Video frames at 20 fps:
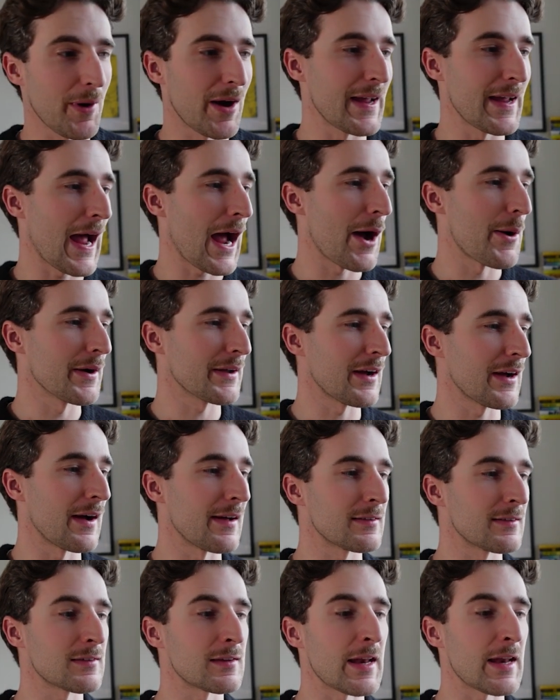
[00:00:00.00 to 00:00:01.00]
by our
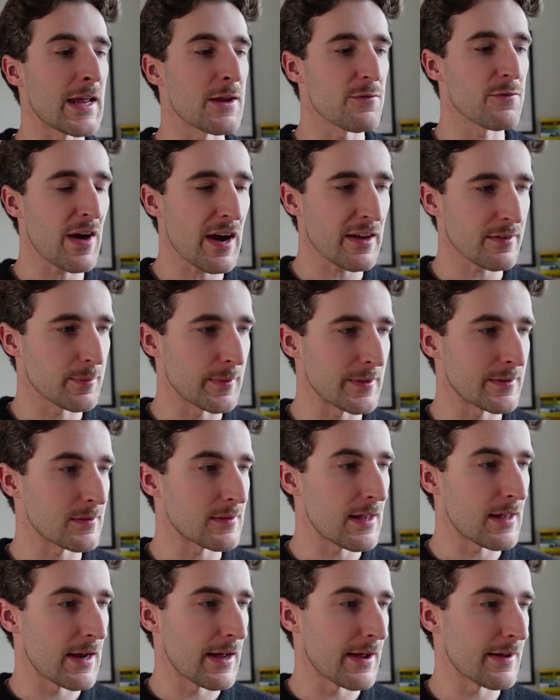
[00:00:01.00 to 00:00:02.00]
guys today. Rasmus,
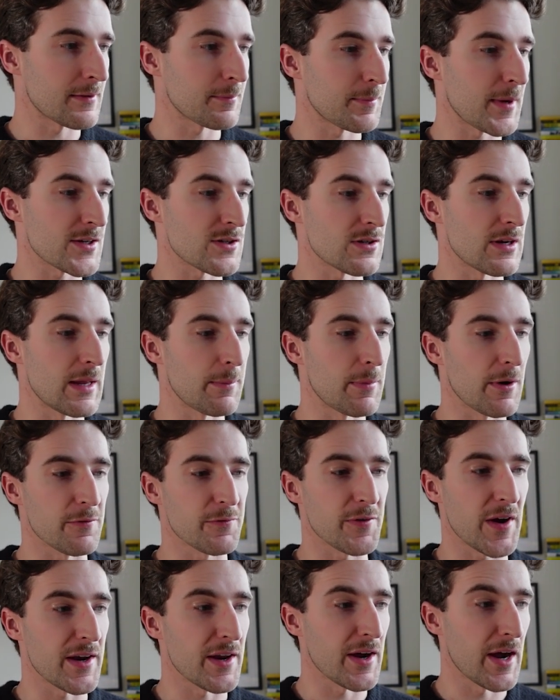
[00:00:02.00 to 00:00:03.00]
Tiller especially, but
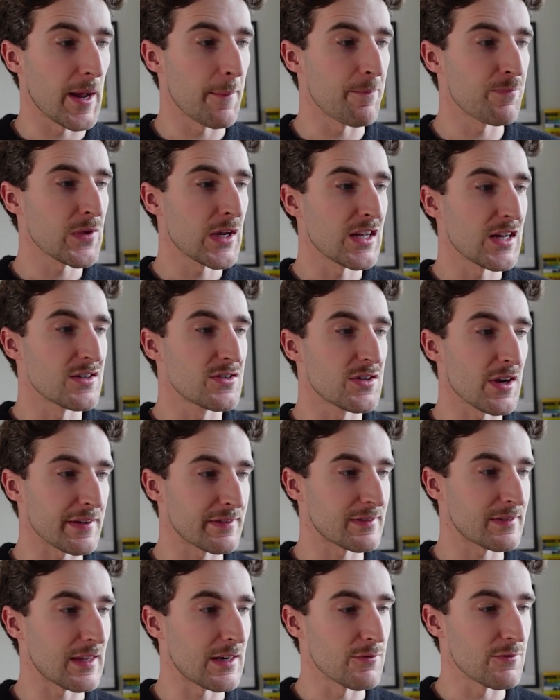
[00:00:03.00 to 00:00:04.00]
Fredheim
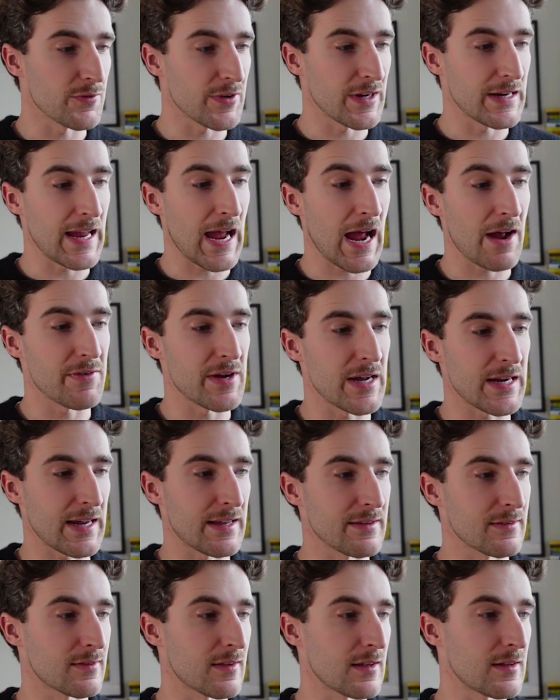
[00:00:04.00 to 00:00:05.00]
just didn't really have it
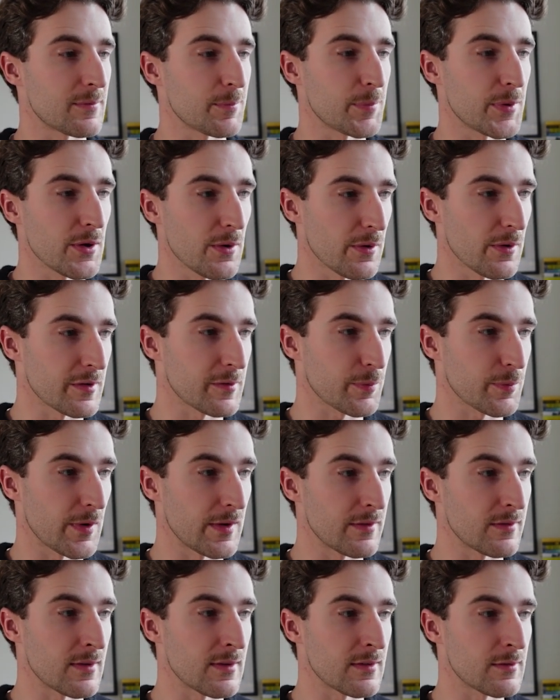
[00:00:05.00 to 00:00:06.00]
against these pure
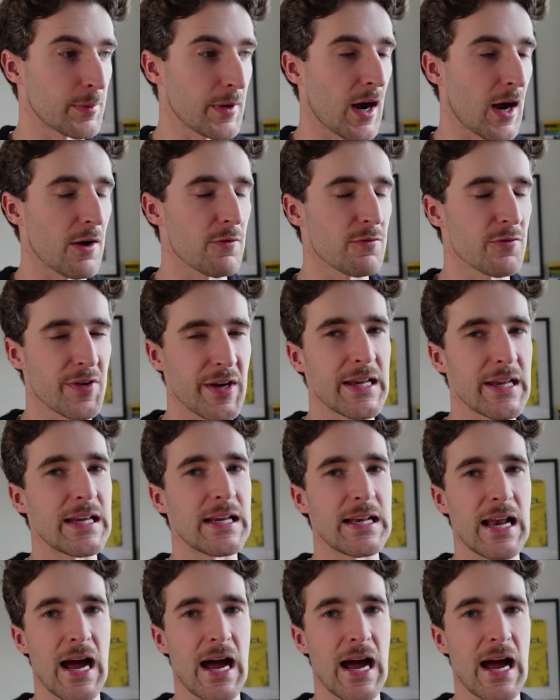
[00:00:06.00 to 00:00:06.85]
sprinters. We are really